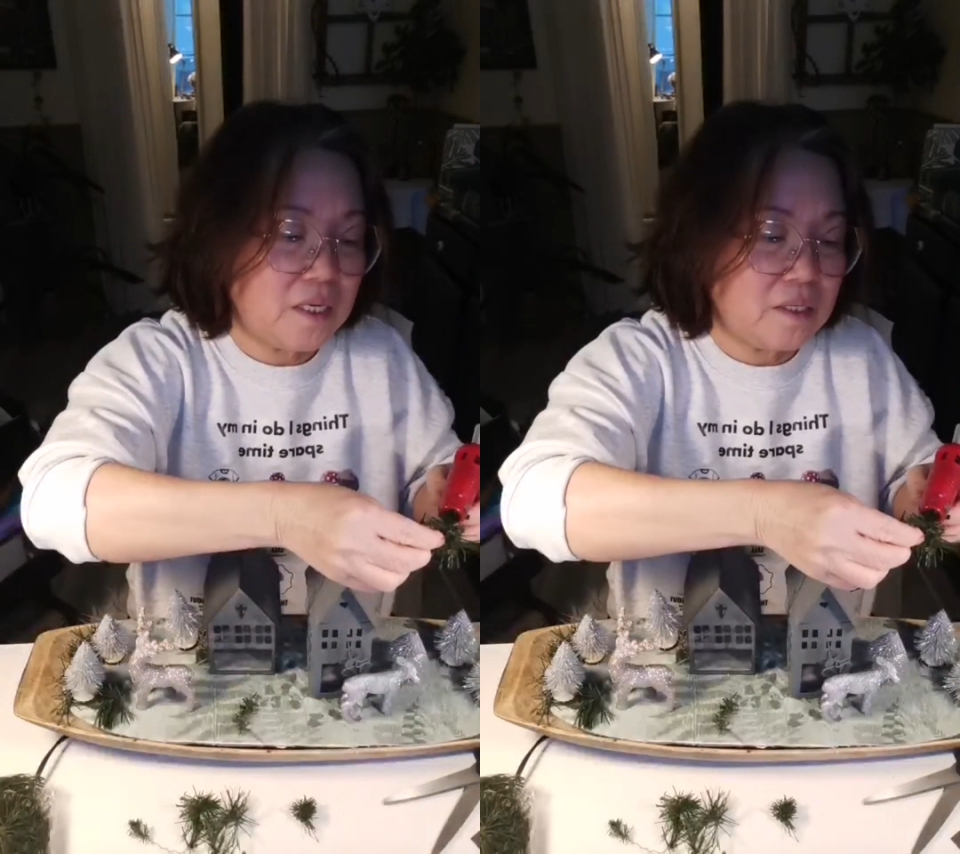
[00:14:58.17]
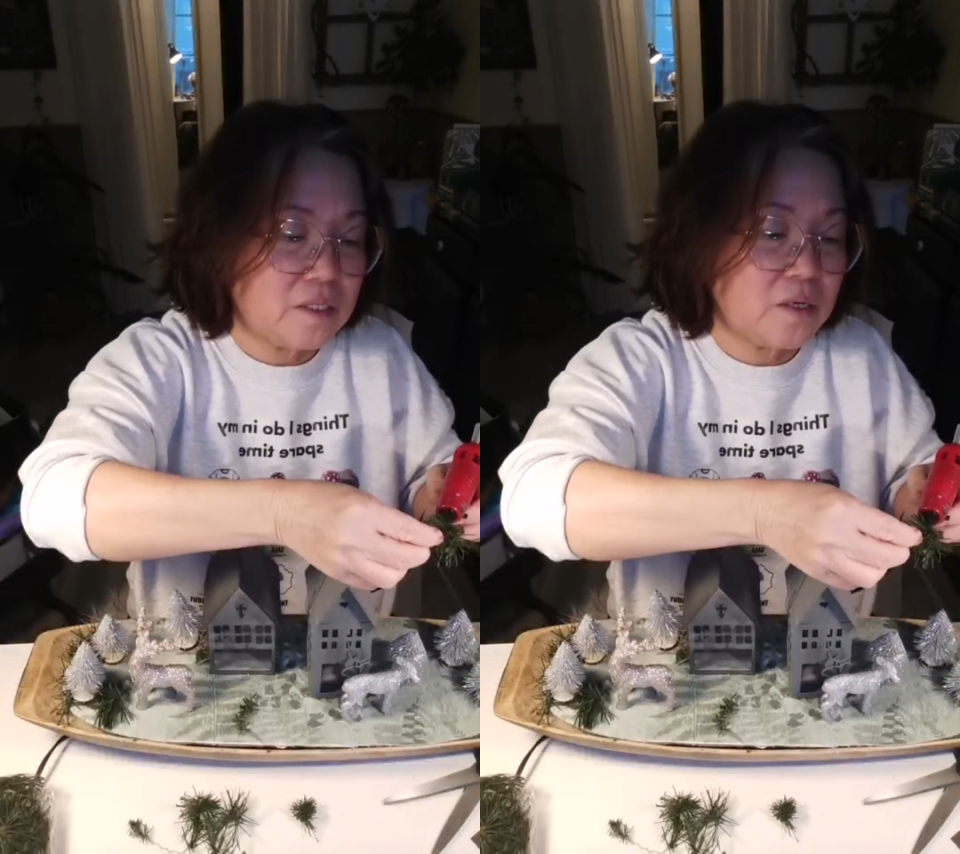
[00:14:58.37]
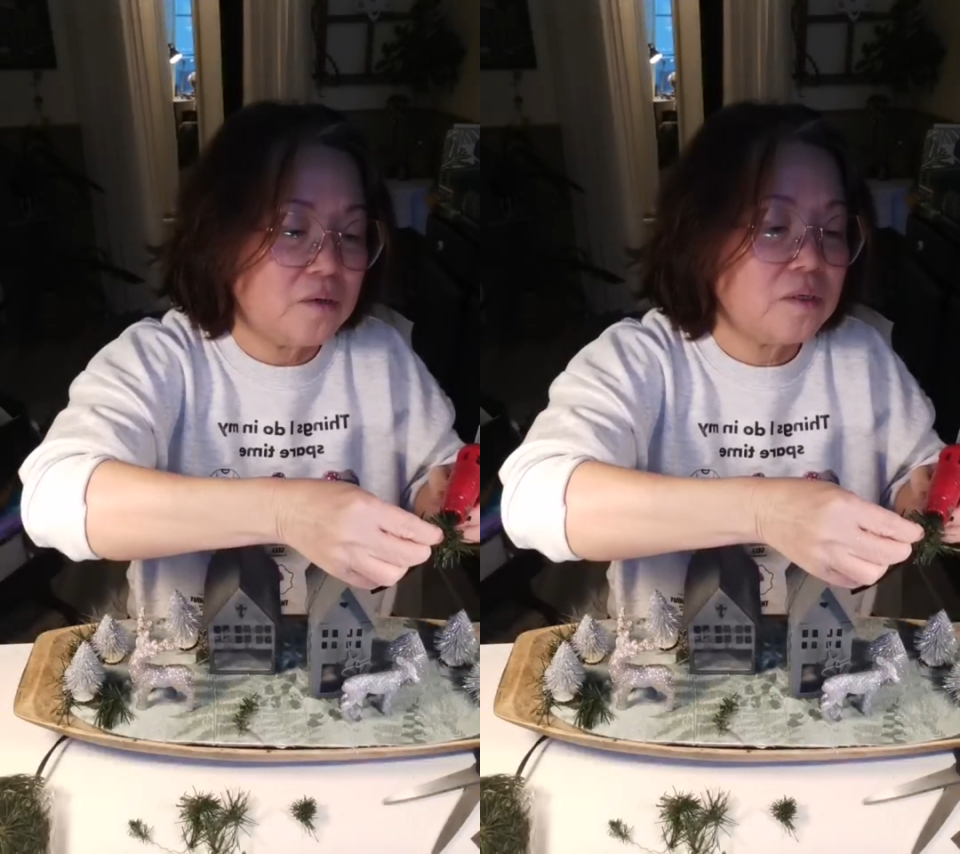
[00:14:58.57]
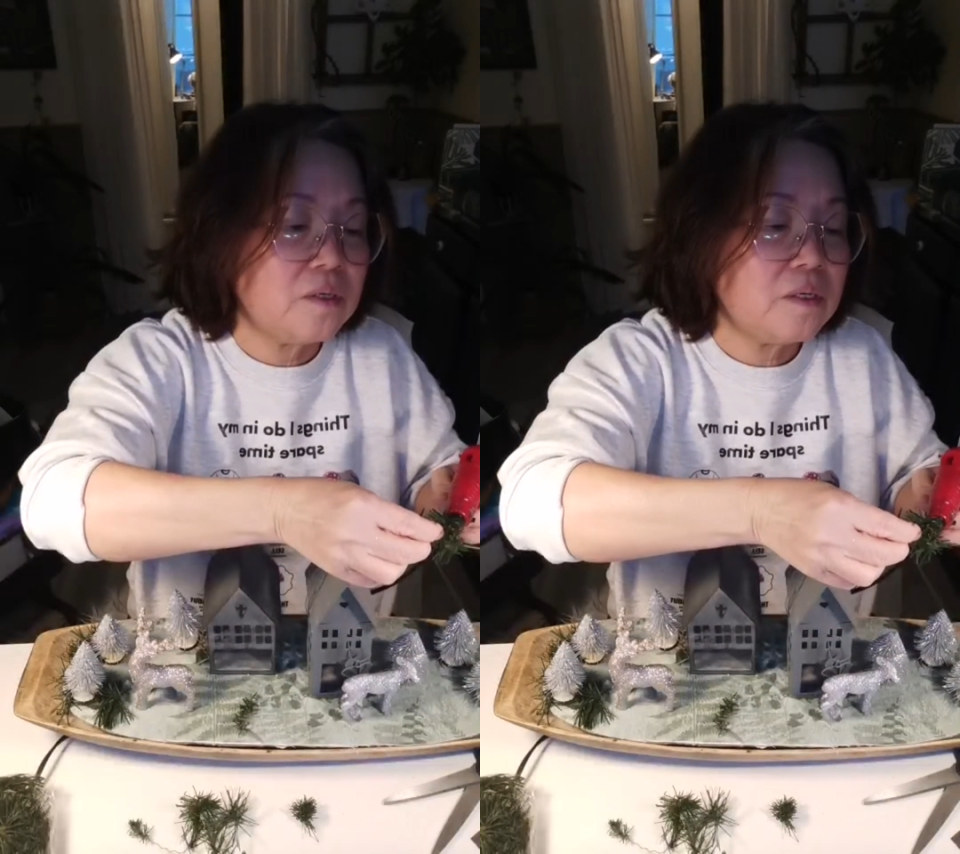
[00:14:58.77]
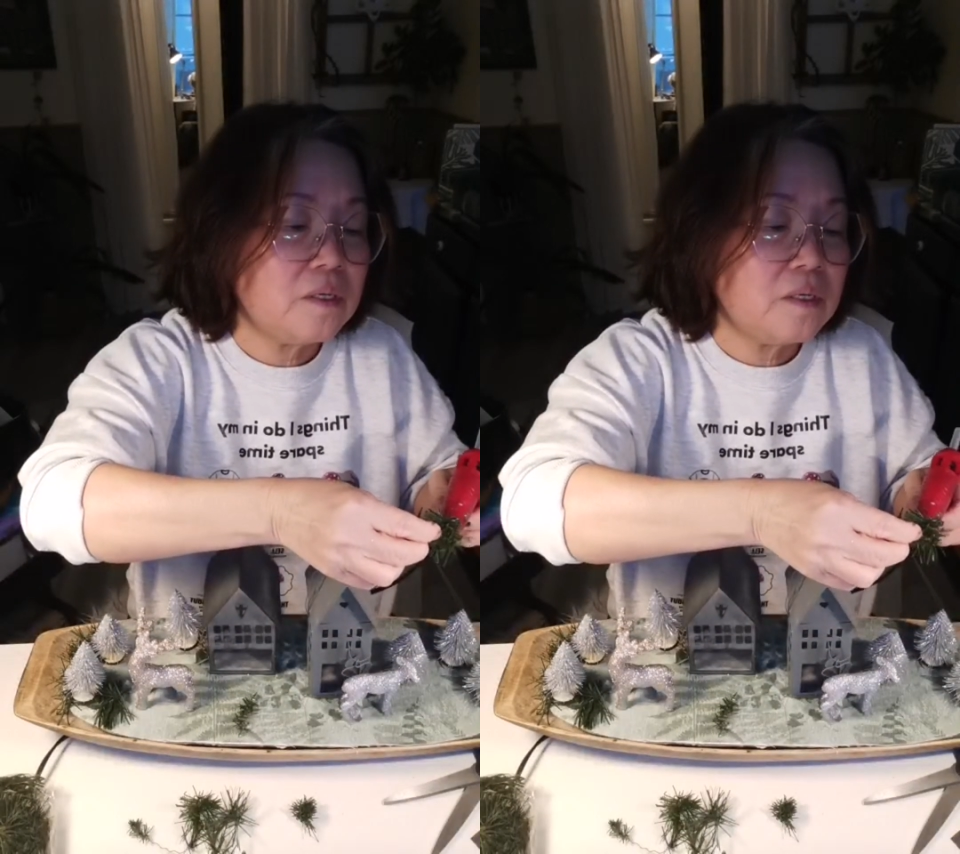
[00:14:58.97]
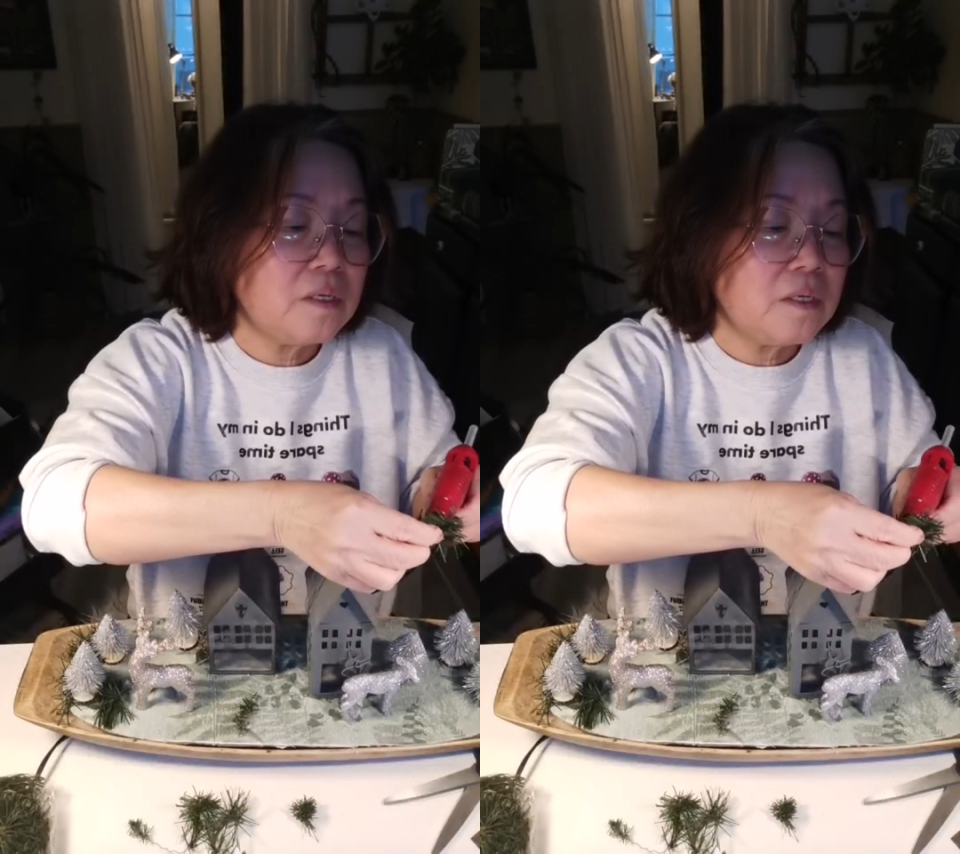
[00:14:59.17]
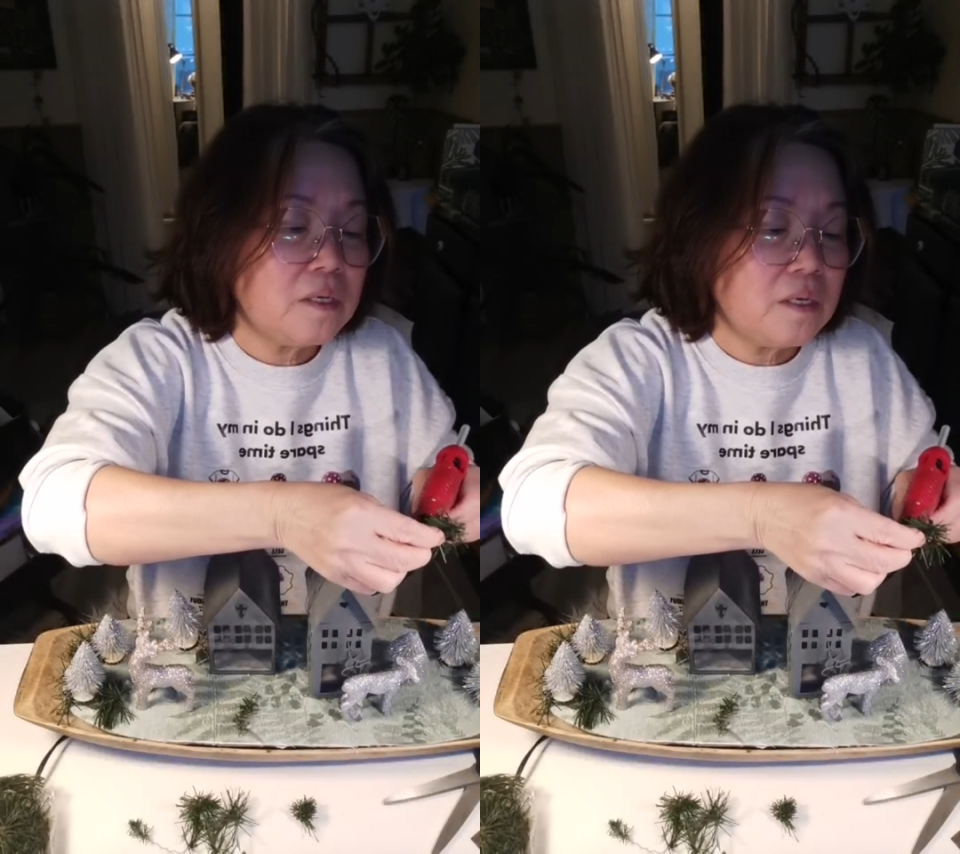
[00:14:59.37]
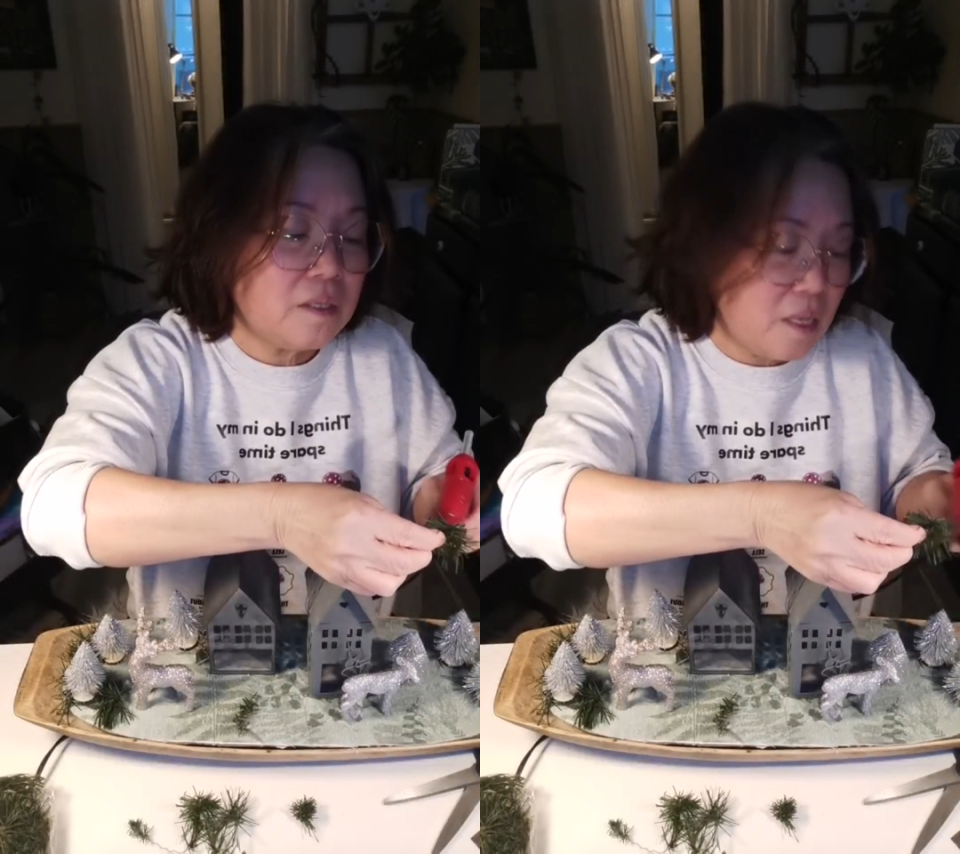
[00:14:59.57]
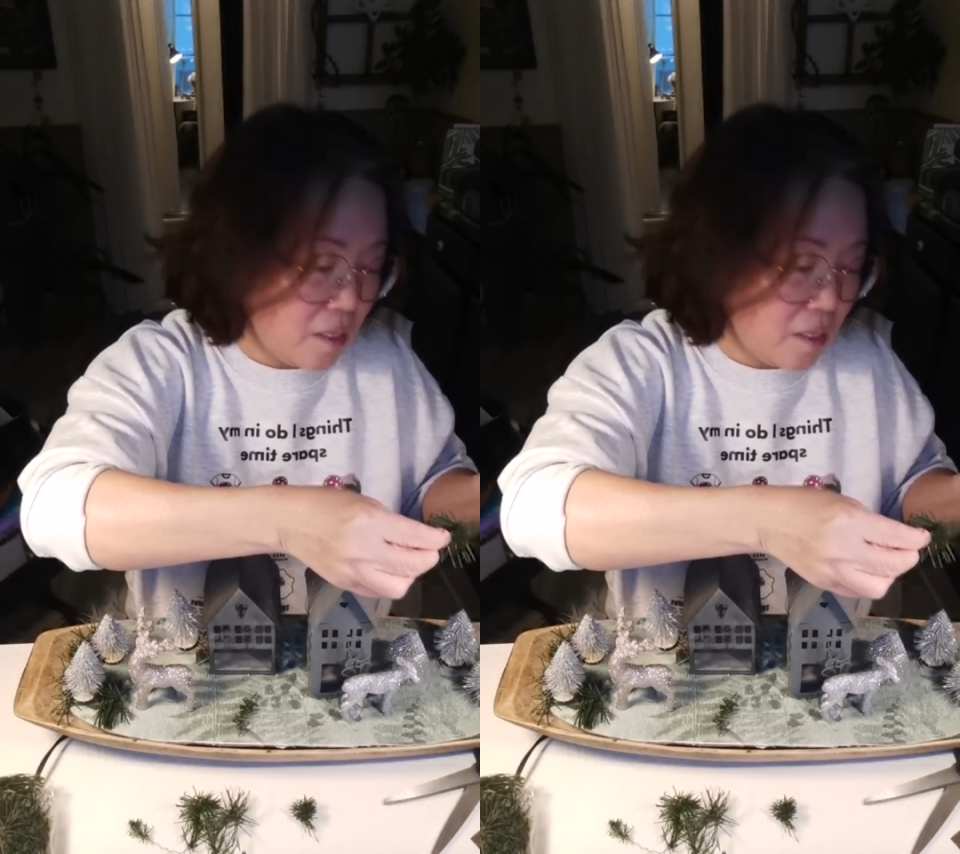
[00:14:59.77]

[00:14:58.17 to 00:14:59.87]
So that